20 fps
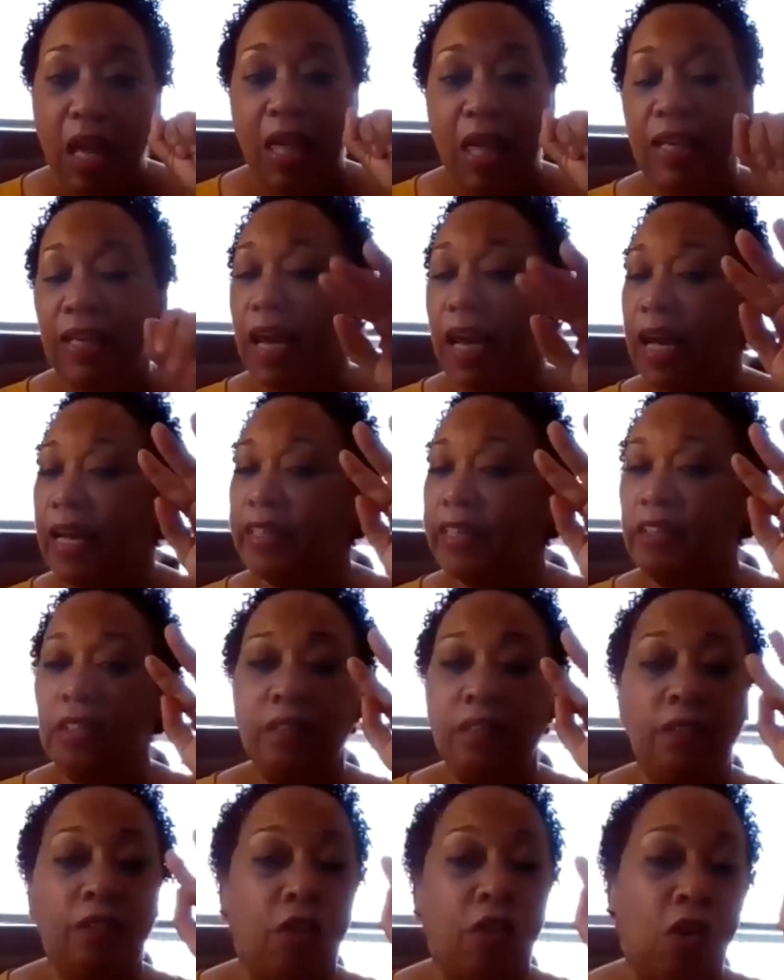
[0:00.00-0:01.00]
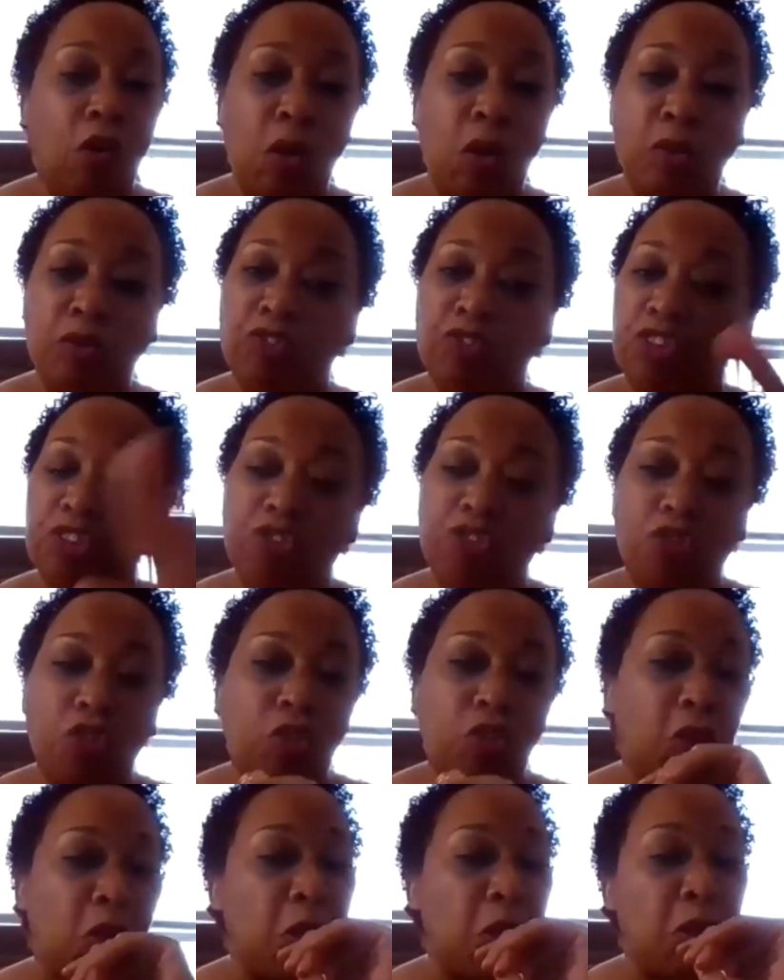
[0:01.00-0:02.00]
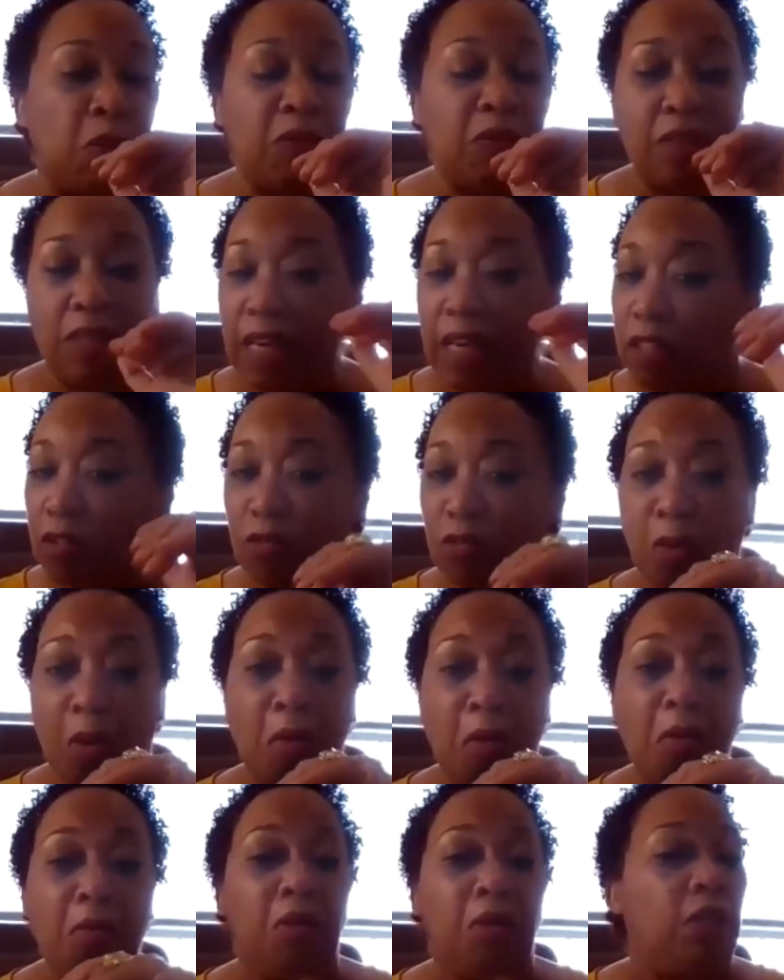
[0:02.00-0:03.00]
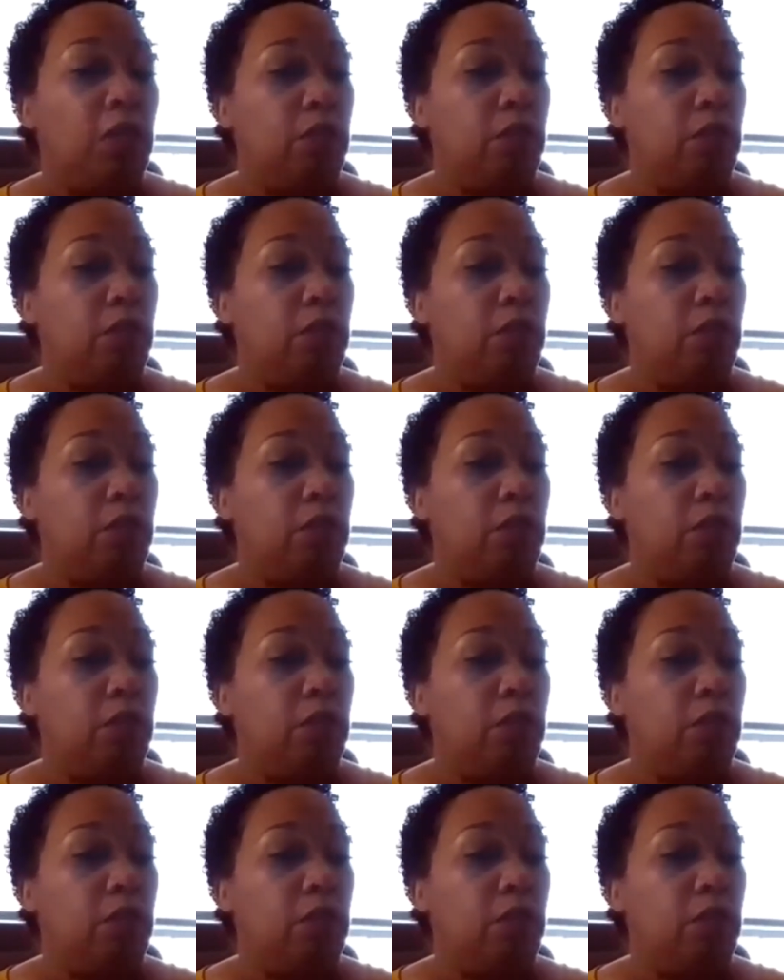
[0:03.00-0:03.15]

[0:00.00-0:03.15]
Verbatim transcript: And I did the whole sister girl neck roll.